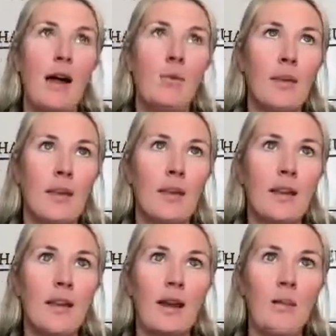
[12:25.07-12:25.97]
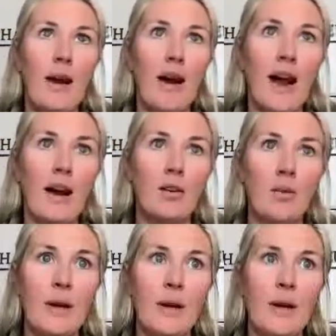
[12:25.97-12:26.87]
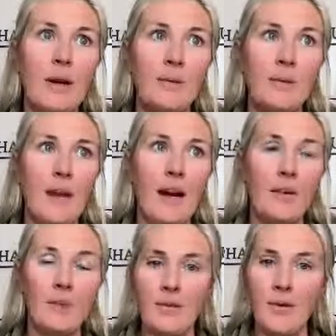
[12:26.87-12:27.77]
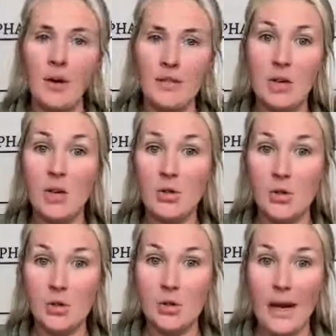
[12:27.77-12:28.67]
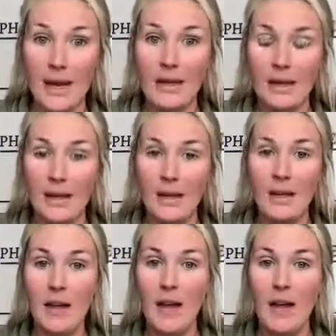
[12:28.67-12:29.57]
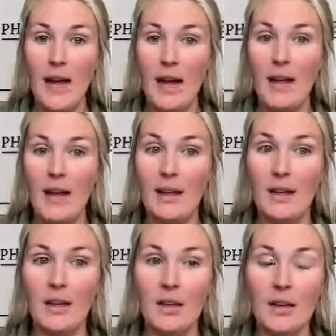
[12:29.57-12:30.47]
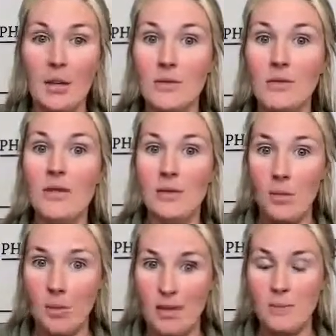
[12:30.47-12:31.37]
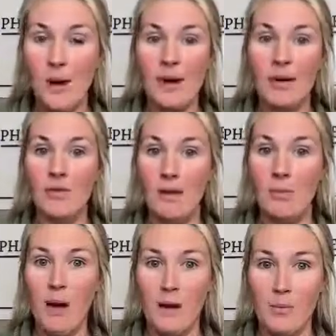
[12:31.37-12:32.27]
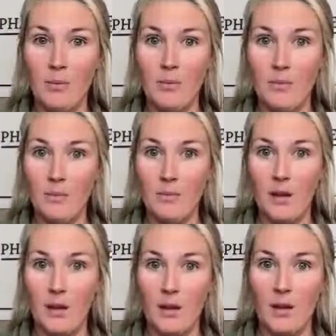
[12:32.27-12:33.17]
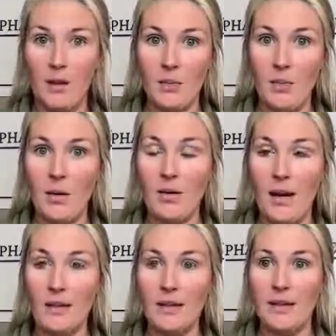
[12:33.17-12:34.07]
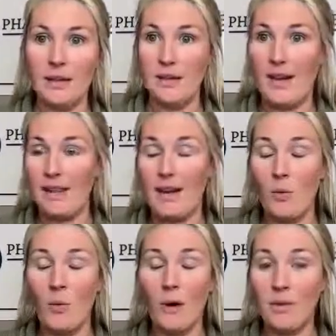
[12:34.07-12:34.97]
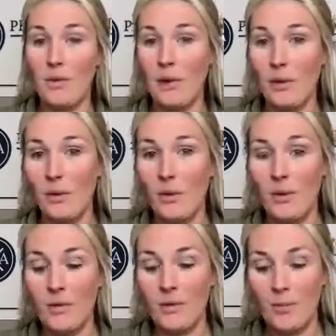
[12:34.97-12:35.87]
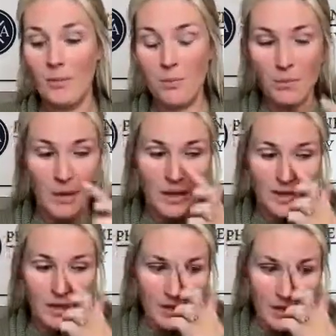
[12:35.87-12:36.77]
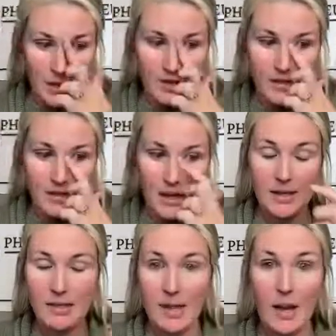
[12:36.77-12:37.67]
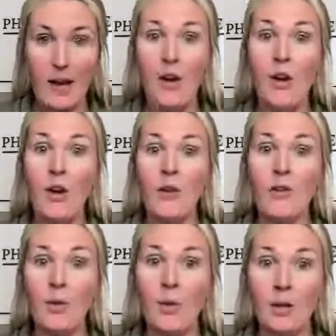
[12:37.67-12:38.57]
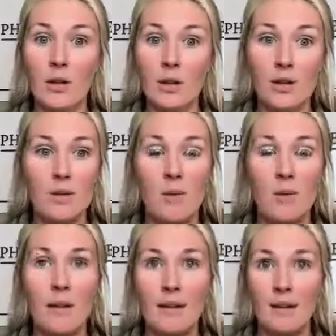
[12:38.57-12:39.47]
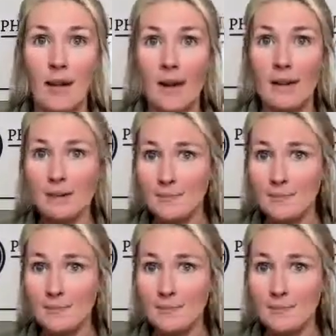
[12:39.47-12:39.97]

really thinking about how do we focus on true healing and using some of these biofeedback modalities. I think one of the biggest use cases I see for something like